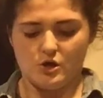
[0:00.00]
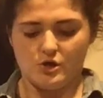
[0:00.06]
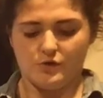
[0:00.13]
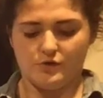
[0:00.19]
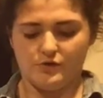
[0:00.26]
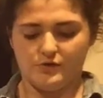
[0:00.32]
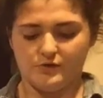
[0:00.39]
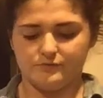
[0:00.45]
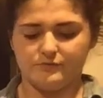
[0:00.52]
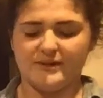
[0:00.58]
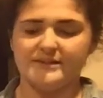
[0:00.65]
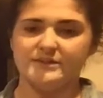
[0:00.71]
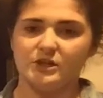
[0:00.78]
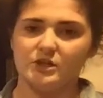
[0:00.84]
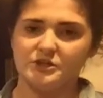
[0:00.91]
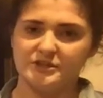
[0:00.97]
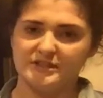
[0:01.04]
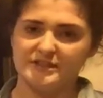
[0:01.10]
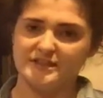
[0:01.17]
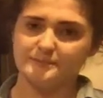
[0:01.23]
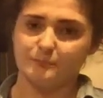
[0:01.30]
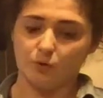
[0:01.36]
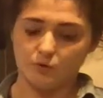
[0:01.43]
the research is
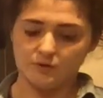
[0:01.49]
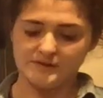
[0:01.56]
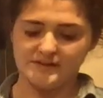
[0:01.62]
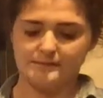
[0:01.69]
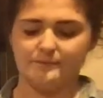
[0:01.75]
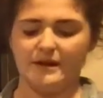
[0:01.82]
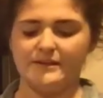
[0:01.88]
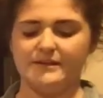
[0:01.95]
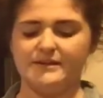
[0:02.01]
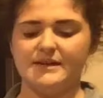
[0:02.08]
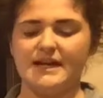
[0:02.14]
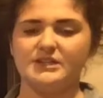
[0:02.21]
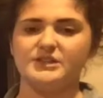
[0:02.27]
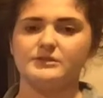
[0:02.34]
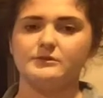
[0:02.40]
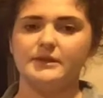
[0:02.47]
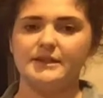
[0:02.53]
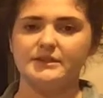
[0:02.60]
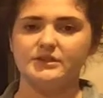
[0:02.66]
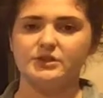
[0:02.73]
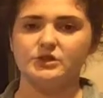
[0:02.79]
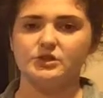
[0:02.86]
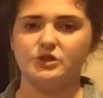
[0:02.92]
supported by the National
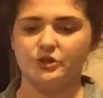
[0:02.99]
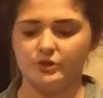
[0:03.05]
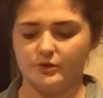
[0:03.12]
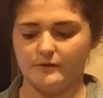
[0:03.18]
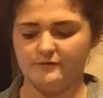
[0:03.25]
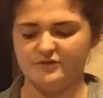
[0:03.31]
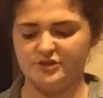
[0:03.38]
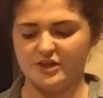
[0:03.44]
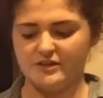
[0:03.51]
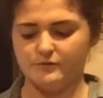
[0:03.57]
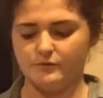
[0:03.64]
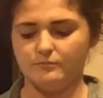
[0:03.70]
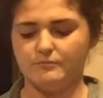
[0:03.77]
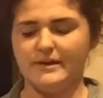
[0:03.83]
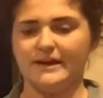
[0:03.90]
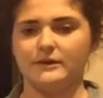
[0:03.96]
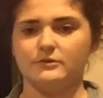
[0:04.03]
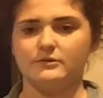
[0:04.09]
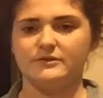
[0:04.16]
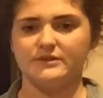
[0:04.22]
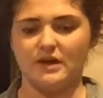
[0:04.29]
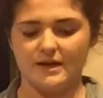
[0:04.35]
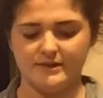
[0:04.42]
Institute of General Medical
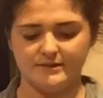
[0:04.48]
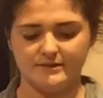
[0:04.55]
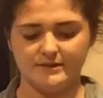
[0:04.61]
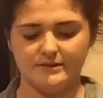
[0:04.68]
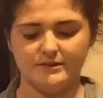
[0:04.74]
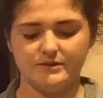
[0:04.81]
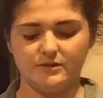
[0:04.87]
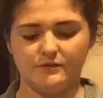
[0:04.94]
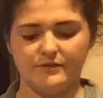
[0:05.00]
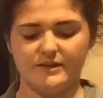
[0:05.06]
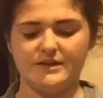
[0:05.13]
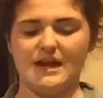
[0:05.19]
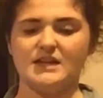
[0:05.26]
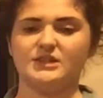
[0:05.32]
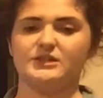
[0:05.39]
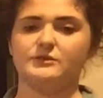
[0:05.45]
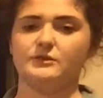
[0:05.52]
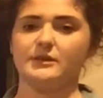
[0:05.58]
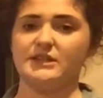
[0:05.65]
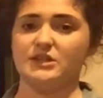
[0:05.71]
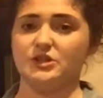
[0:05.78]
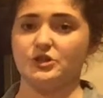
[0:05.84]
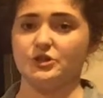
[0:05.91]
Sciences of the National
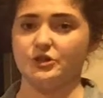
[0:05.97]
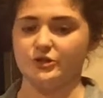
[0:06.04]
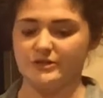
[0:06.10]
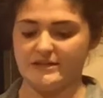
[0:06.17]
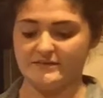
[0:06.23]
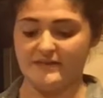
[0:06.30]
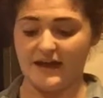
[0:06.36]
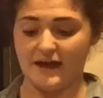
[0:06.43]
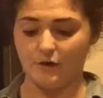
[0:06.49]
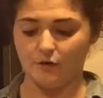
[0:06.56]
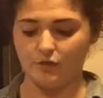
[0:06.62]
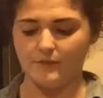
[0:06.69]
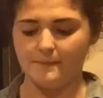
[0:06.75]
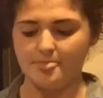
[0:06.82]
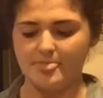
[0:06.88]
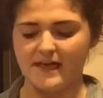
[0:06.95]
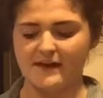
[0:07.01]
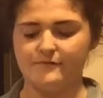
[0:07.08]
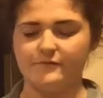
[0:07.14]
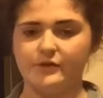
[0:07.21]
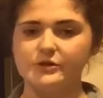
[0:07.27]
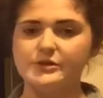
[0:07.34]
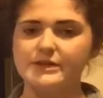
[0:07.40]
Institutes of Health, and
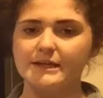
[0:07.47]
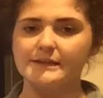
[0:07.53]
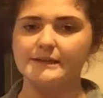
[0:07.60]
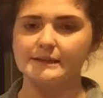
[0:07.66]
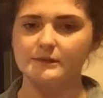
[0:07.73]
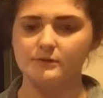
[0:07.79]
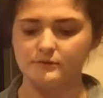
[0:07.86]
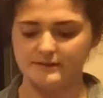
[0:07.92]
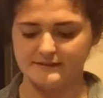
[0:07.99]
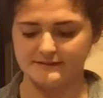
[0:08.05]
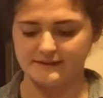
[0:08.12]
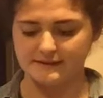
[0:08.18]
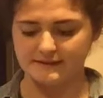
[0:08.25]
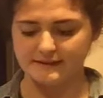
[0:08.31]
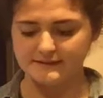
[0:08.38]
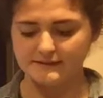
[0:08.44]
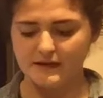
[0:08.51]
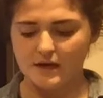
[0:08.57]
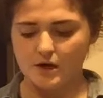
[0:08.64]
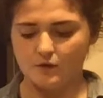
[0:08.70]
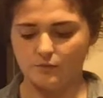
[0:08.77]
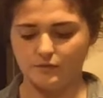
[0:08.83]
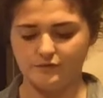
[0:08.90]
future clinical studies
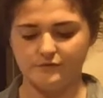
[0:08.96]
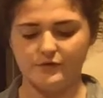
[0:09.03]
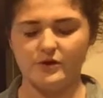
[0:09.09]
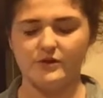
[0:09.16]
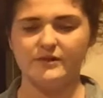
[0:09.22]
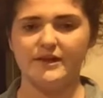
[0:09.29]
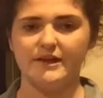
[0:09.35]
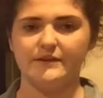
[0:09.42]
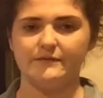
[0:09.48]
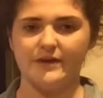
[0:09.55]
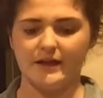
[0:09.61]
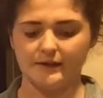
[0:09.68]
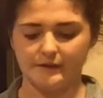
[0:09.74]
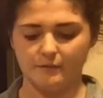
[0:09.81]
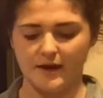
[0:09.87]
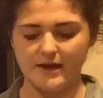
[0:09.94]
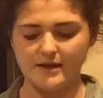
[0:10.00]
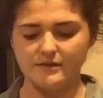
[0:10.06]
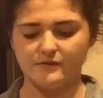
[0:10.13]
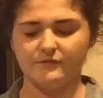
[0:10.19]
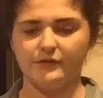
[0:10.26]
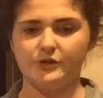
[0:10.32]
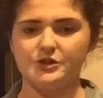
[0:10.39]
would further evaluate
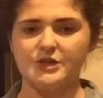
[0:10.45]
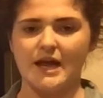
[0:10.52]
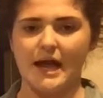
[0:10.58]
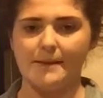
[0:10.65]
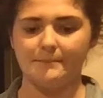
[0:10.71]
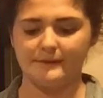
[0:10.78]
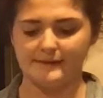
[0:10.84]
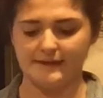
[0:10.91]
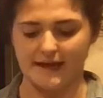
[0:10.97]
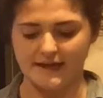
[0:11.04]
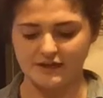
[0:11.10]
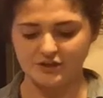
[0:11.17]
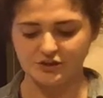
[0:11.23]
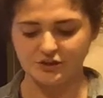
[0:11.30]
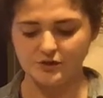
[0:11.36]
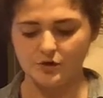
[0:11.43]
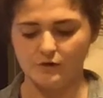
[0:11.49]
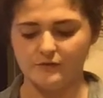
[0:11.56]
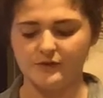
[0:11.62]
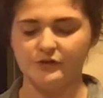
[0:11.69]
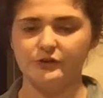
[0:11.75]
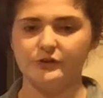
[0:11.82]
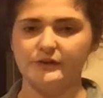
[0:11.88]
the future application of
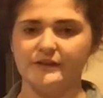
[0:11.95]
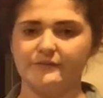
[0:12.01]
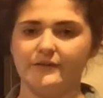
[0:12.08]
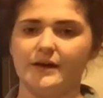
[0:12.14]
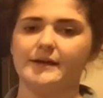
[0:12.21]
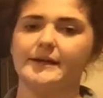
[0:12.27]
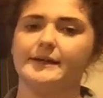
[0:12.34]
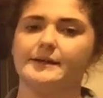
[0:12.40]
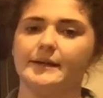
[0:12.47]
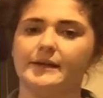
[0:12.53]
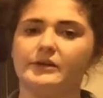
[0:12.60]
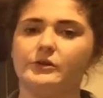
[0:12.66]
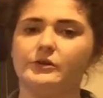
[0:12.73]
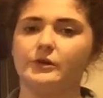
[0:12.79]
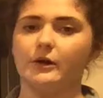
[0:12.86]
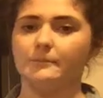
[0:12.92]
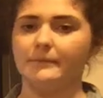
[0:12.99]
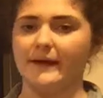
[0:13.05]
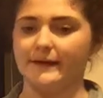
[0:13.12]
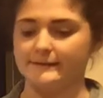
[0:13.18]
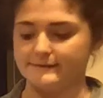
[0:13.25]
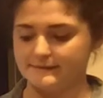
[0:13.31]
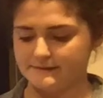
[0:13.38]
the newly found LAU
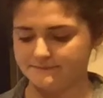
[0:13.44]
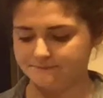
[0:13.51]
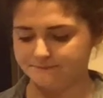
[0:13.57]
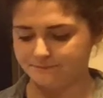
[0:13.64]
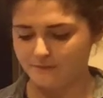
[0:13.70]
compounds